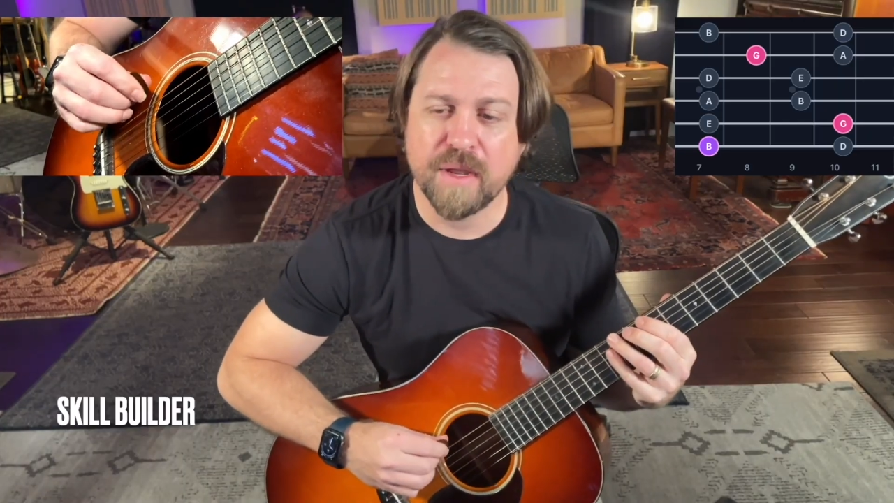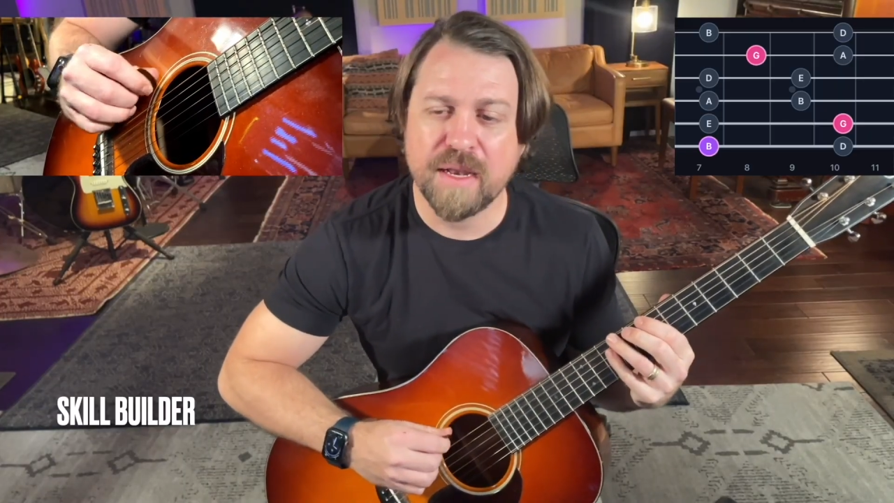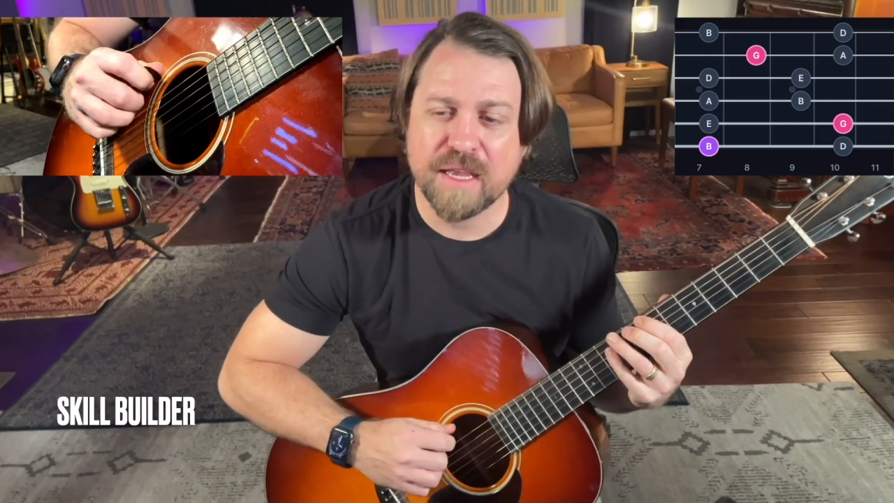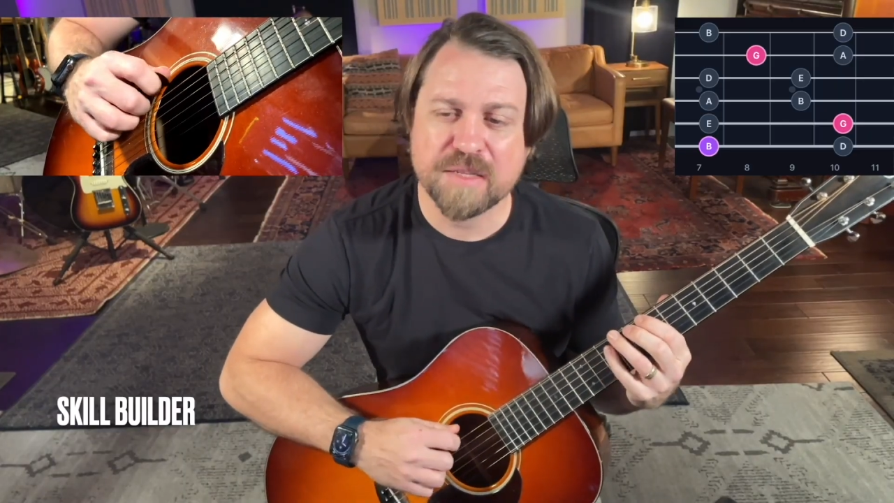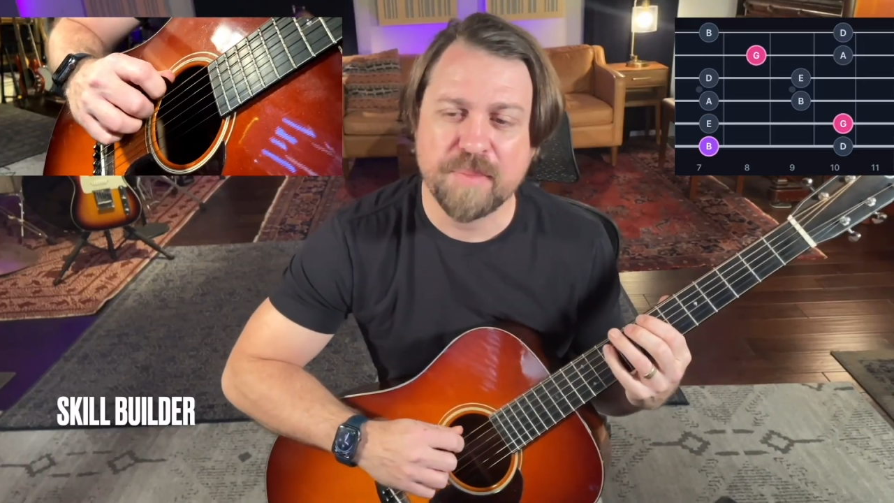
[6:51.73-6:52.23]

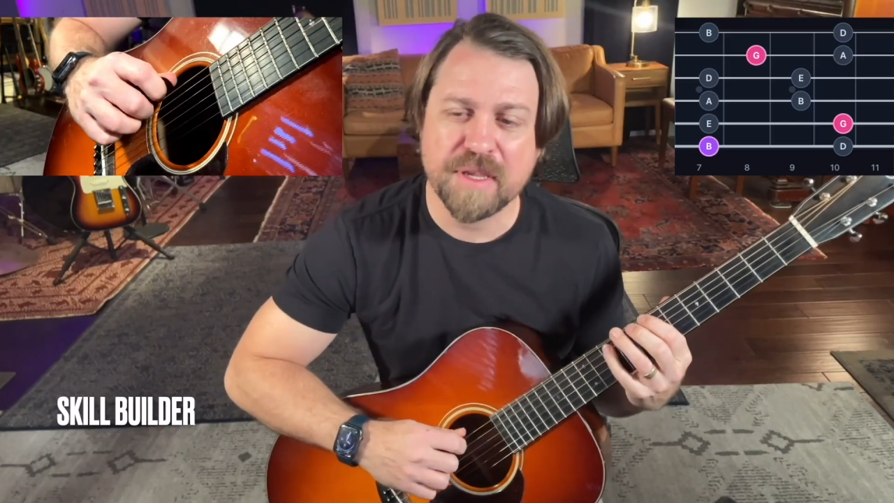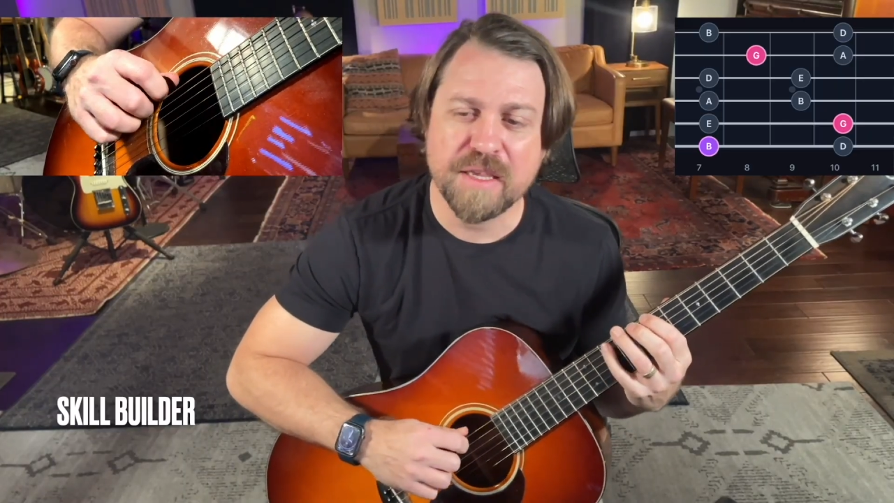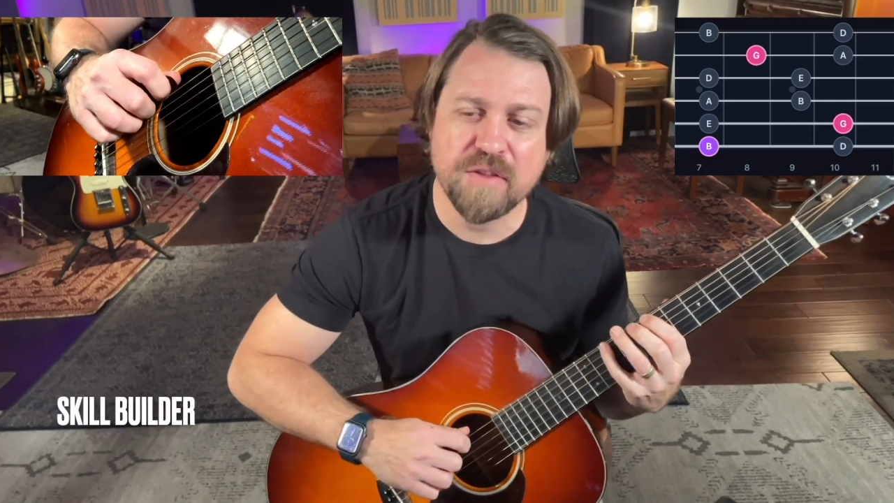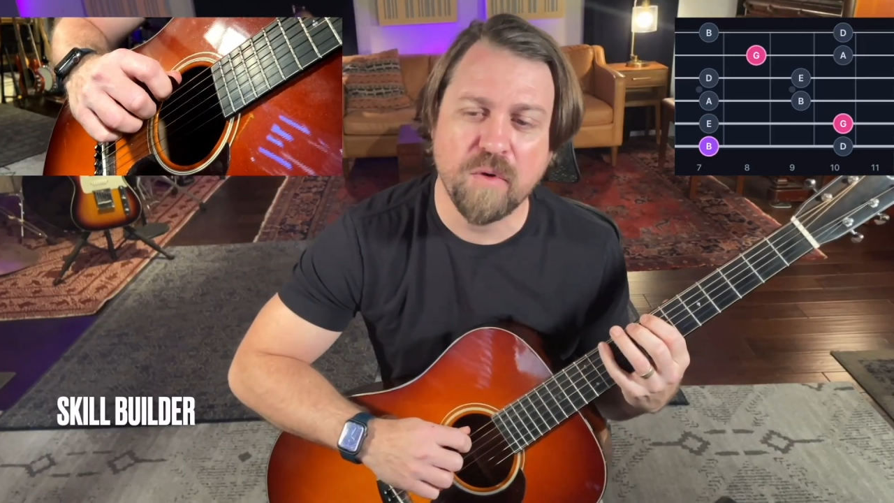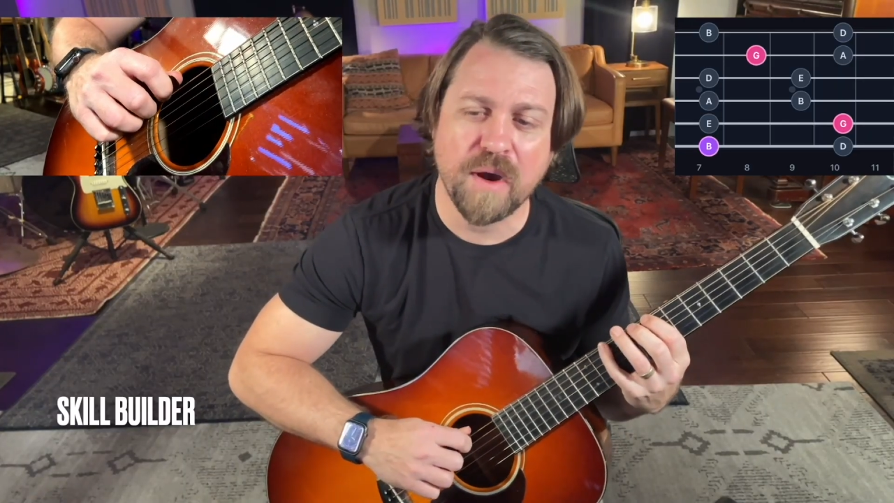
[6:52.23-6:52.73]
Index,
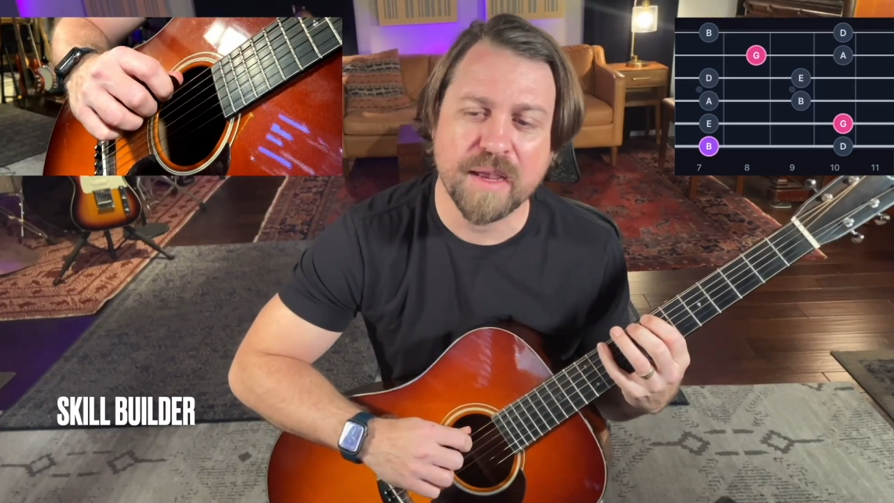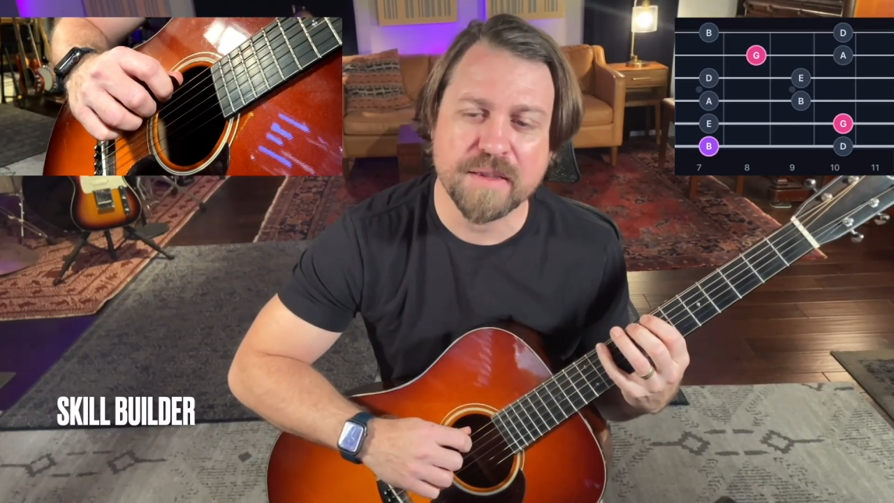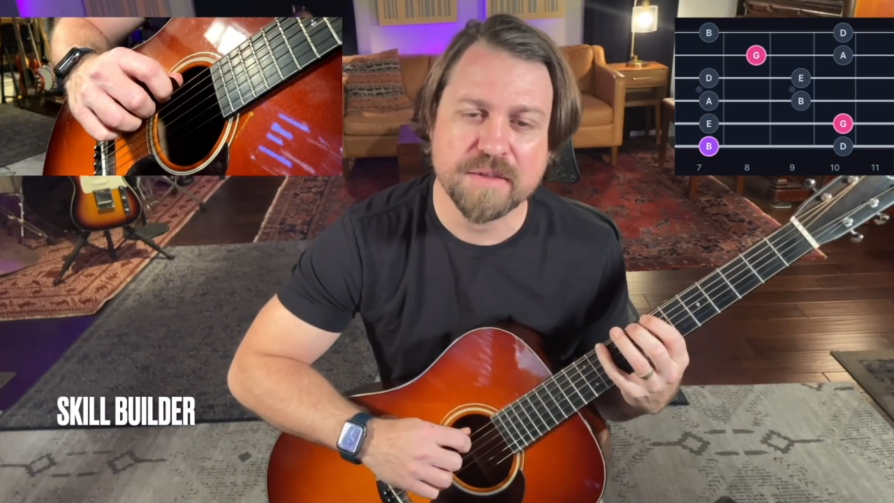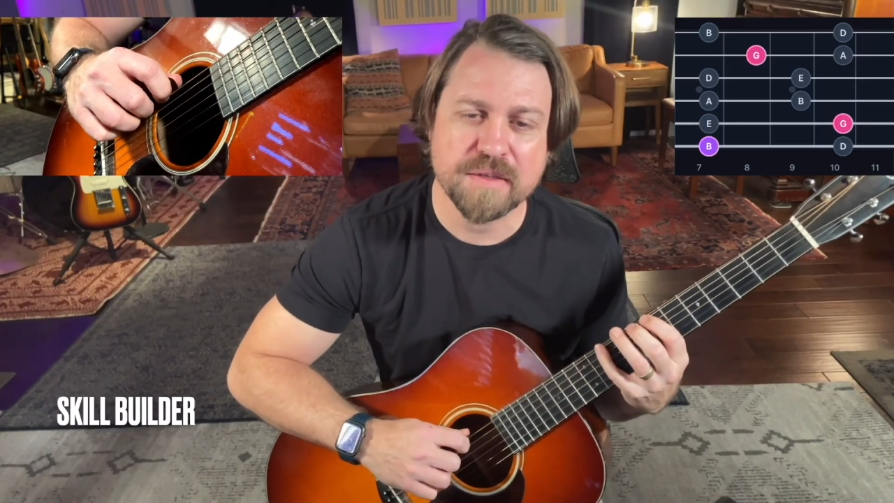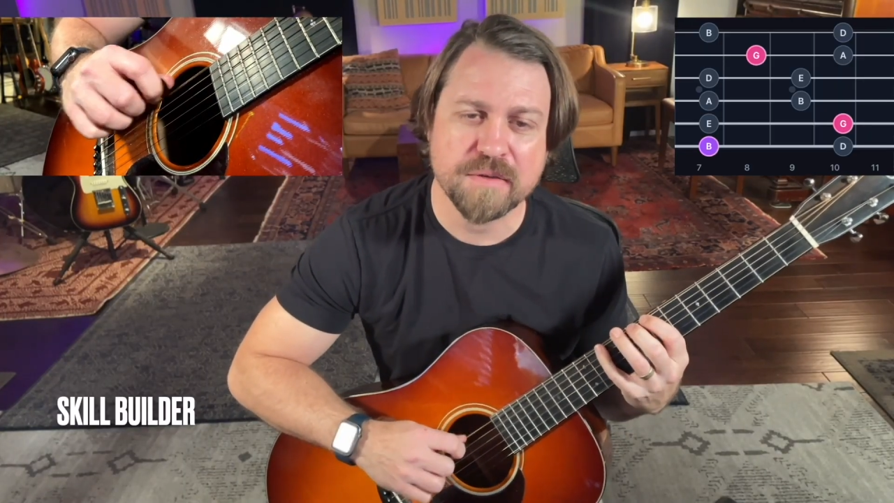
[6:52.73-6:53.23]
pinky twice.